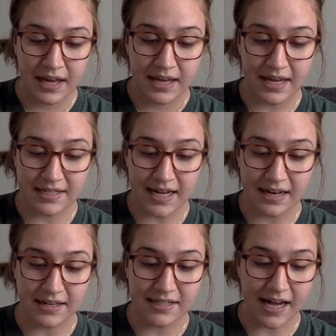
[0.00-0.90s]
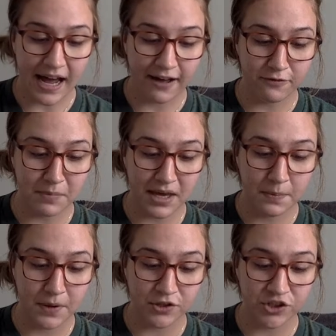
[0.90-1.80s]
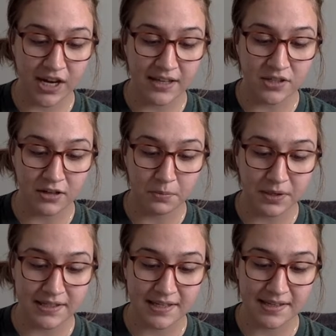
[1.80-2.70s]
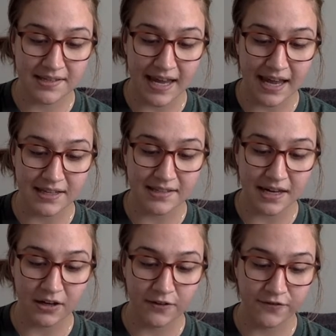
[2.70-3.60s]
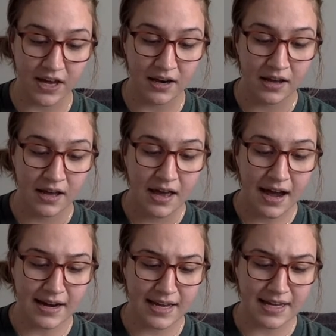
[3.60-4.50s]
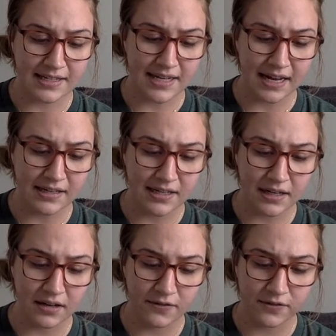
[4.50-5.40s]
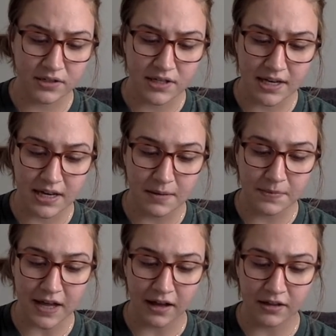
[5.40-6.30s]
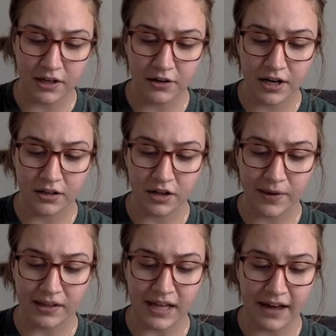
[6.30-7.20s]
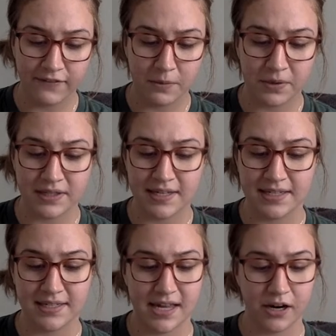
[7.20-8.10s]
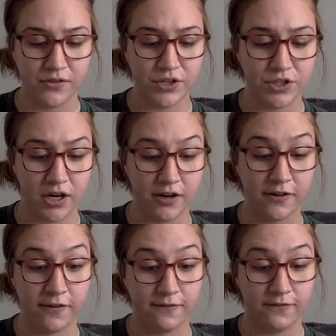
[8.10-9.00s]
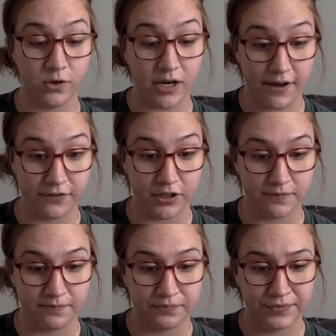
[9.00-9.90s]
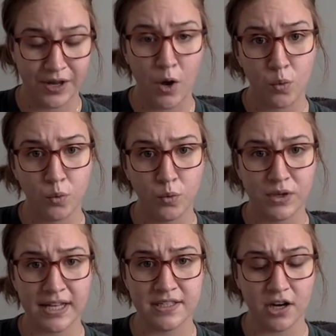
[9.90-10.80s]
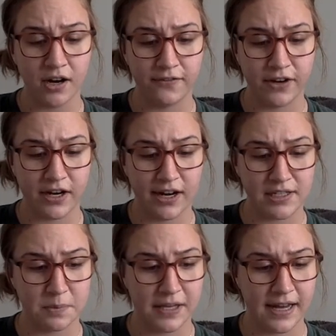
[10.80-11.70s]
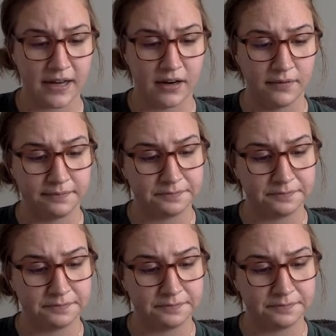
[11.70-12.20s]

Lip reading: He intended to have Mig put chains on the princess's hands and her feet, and he intended to keep that glittering, glowing, laughing princess there in the dark forever. Ooh, that's not a very nice plan.